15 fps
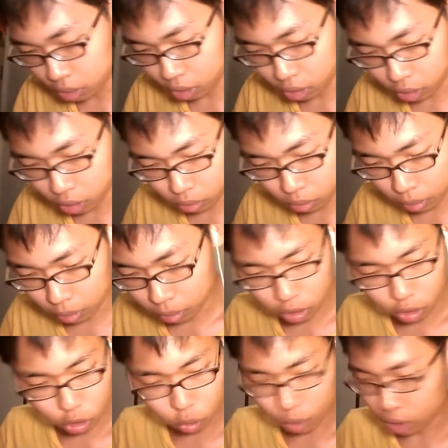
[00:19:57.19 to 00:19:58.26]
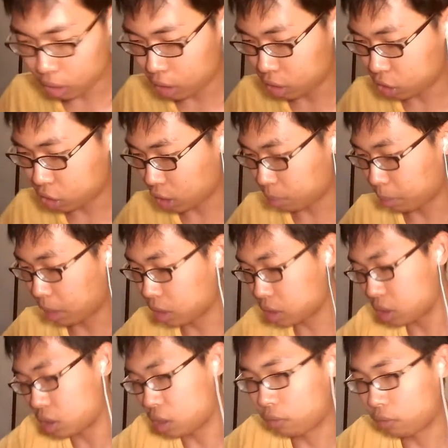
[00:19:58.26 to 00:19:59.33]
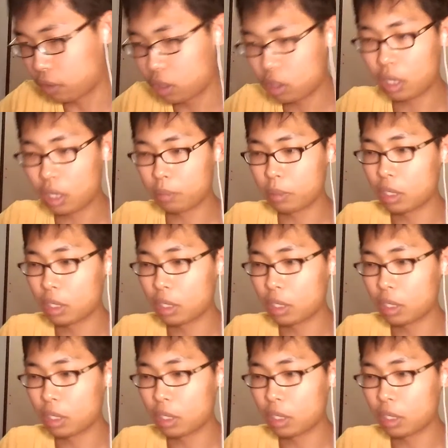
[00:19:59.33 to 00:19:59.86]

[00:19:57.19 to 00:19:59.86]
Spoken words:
So I'm gonna quickly check my stuff here.